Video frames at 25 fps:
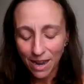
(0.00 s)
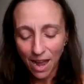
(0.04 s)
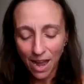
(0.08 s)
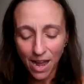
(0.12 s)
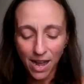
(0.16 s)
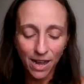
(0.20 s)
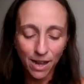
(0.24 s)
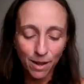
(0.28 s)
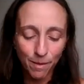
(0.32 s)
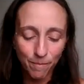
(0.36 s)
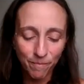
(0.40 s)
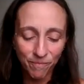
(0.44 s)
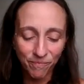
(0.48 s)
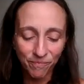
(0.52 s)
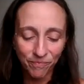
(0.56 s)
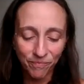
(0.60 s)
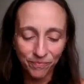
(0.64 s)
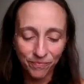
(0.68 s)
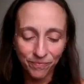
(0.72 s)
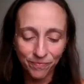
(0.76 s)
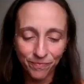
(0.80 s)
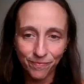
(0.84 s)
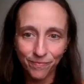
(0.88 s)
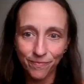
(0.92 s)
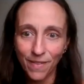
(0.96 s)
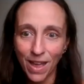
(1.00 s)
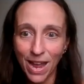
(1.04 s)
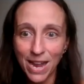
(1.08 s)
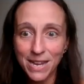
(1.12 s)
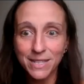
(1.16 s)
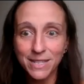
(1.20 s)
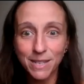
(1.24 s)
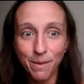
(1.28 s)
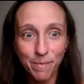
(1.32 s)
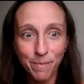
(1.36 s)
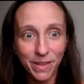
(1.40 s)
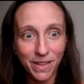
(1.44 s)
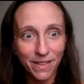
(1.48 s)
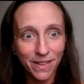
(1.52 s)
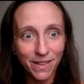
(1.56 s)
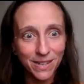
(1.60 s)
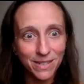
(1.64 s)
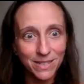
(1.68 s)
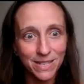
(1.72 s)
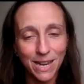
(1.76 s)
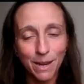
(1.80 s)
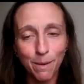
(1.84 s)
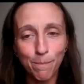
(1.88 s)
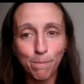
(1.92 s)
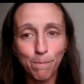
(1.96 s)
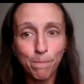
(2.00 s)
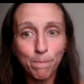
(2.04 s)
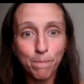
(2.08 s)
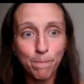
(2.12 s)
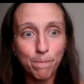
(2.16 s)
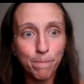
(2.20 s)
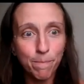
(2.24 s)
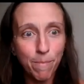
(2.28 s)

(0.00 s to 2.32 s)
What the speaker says: as something that is a